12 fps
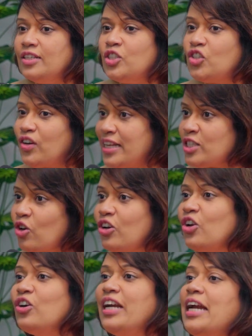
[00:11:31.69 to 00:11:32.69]
stress on
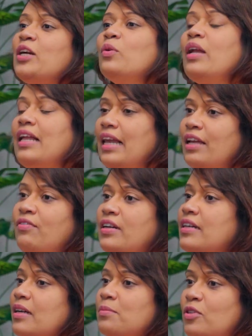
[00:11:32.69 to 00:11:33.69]
your day to day life
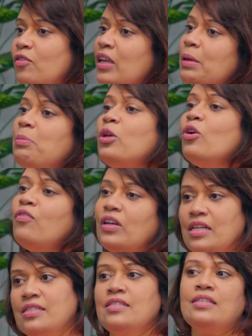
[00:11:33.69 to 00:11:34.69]
in terms of keeping your
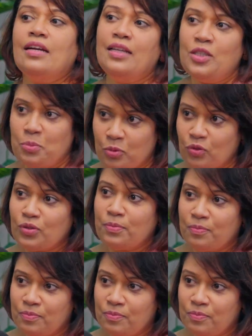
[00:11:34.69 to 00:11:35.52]
finances running smooth.